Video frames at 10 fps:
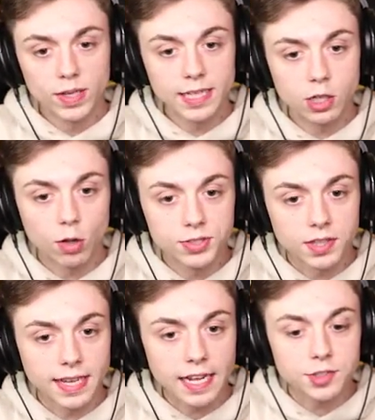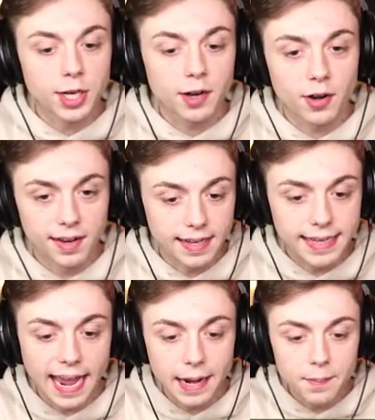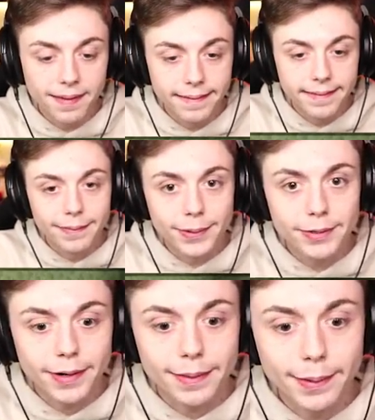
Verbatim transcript: Really close to the edge here. Game? What are you trying